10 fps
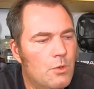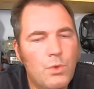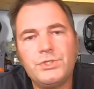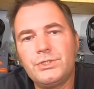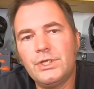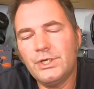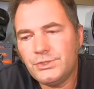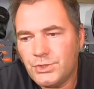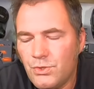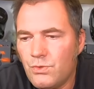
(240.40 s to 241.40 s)
what you're going
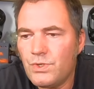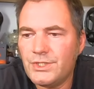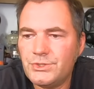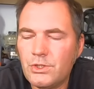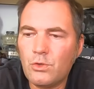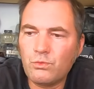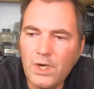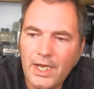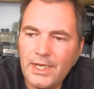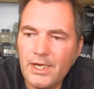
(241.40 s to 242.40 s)
to do is you're going to
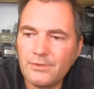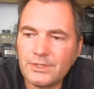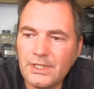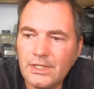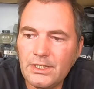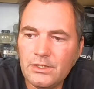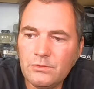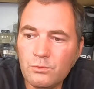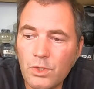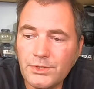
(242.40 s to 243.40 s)
ride out
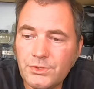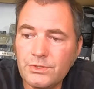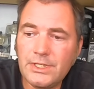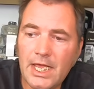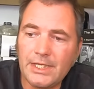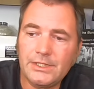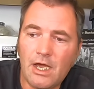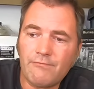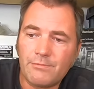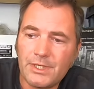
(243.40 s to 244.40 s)
and run to daddy
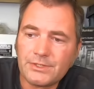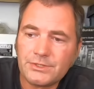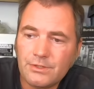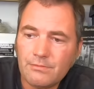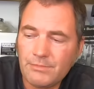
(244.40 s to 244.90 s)
government.